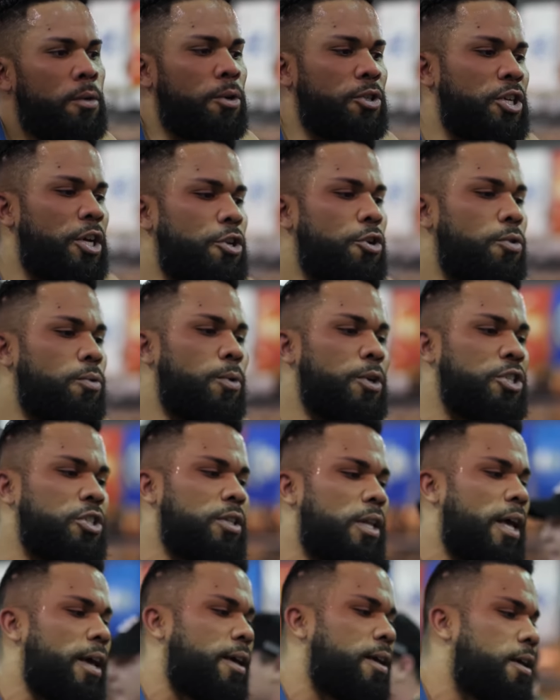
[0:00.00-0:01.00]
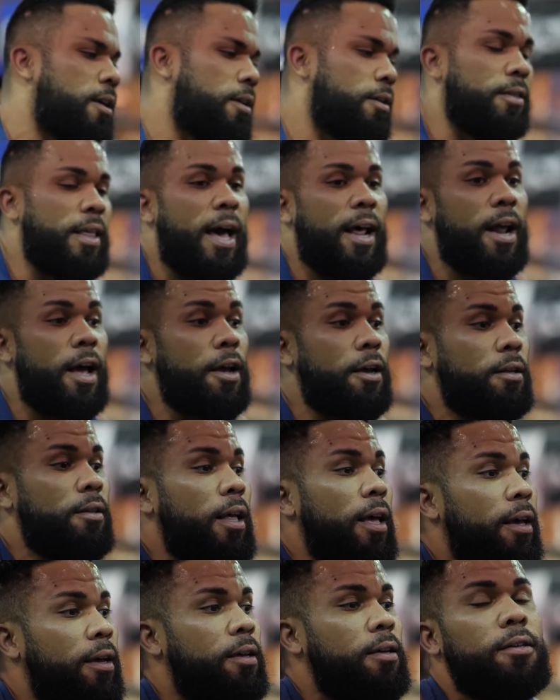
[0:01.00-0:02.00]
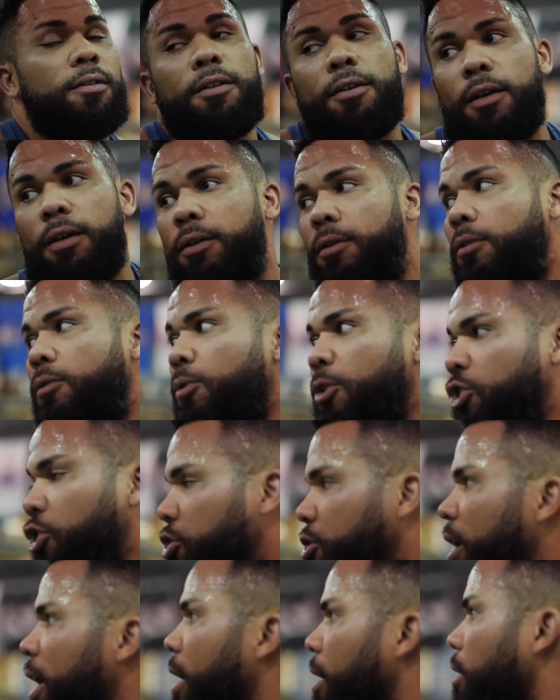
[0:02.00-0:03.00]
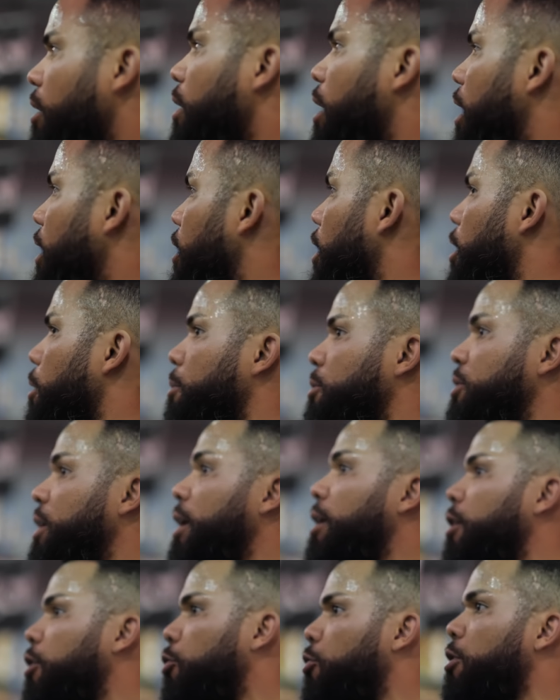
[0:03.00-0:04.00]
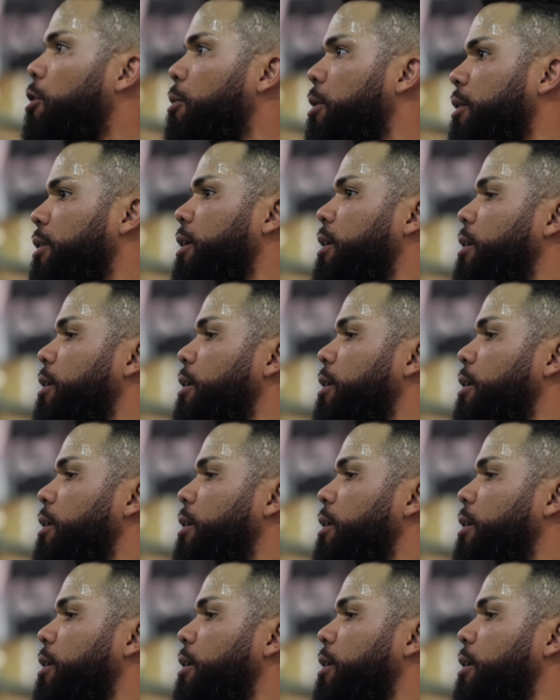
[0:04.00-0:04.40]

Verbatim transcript: Which I do. Which like that I like what you're saying I 100% agree with